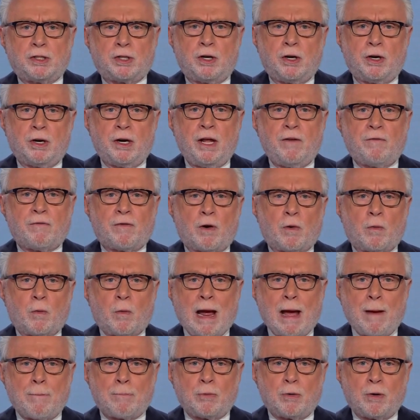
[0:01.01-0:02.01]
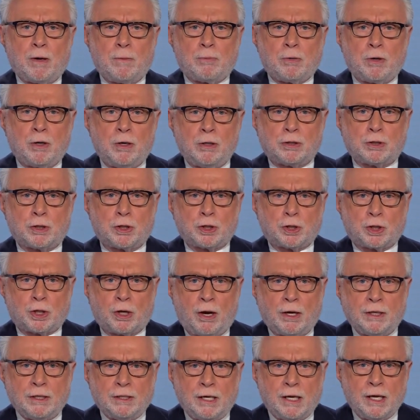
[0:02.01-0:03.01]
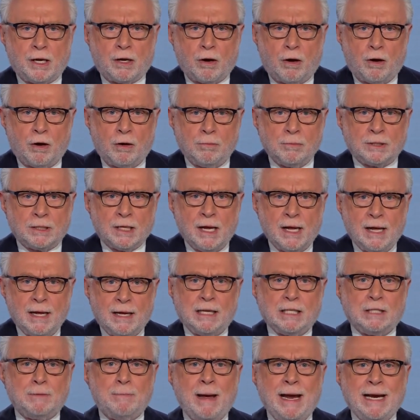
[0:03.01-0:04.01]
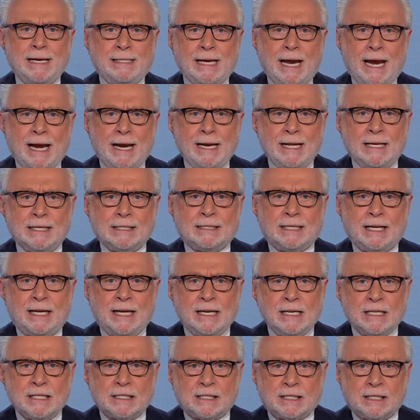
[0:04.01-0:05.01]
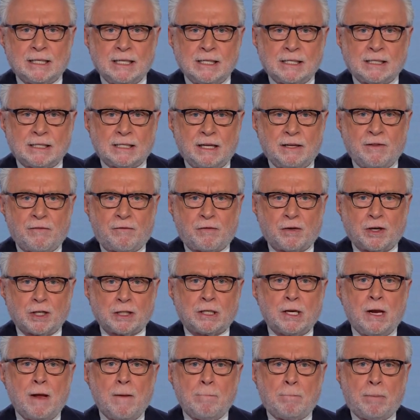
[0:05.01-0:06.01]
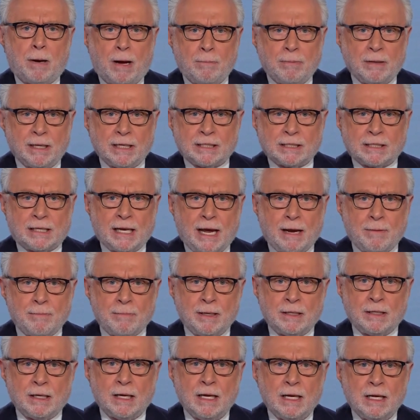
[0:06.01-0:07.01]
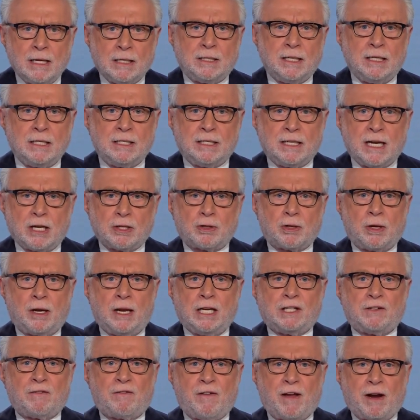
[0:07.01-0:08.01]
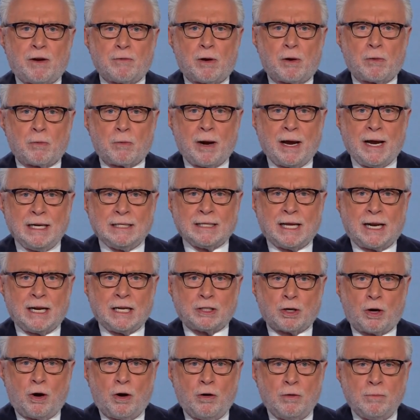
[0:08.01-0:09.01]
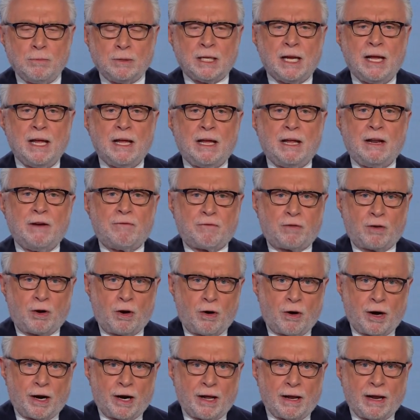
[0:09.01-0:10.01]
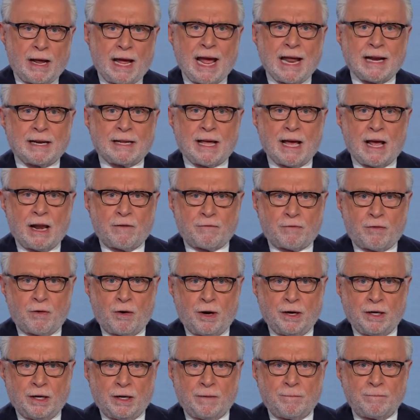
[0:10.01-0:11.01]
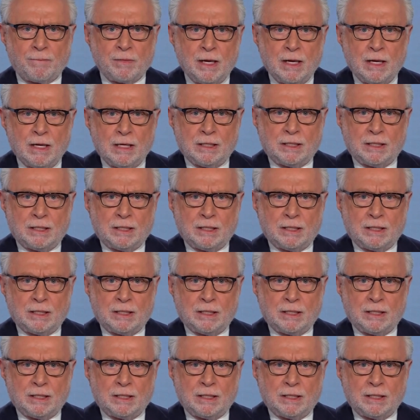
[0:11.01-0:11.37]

An attorney for rapper and producer Sean Diddy Combs is maintaining his innocence in the first public statement since yesterday's federal raids on his homes in Florida and California.